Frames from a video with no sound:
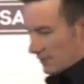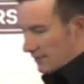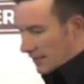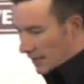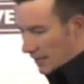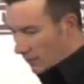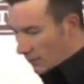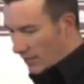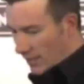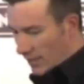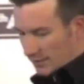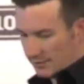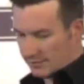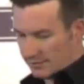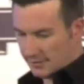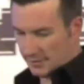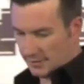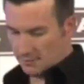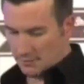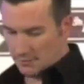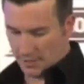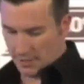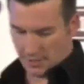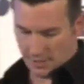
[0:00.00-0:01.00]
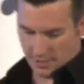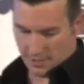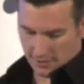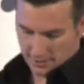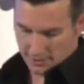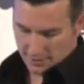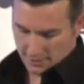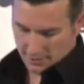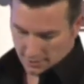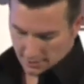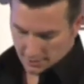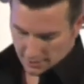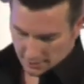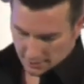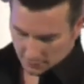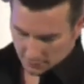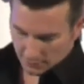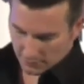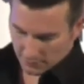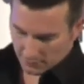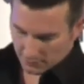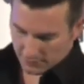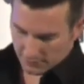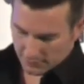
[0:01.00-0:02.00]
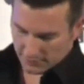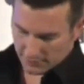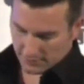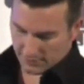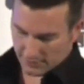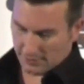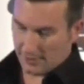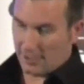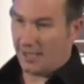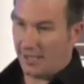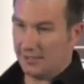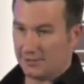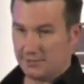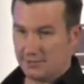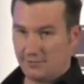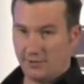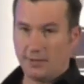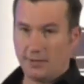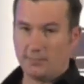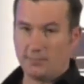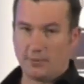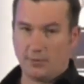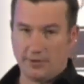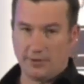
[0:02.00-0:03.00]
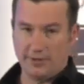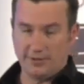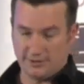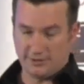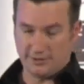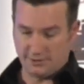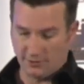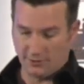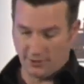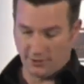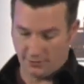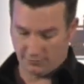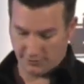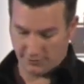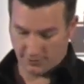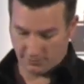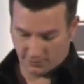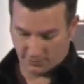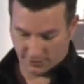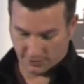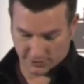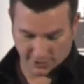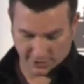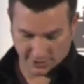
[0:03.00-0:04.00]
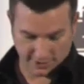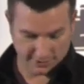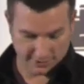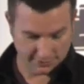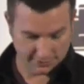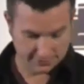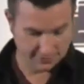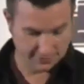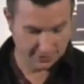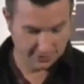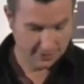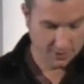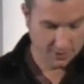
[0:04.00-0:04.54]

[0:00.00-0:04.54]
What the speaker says: Now, we had some, as a developer audience, you'll hopefully appreciate this.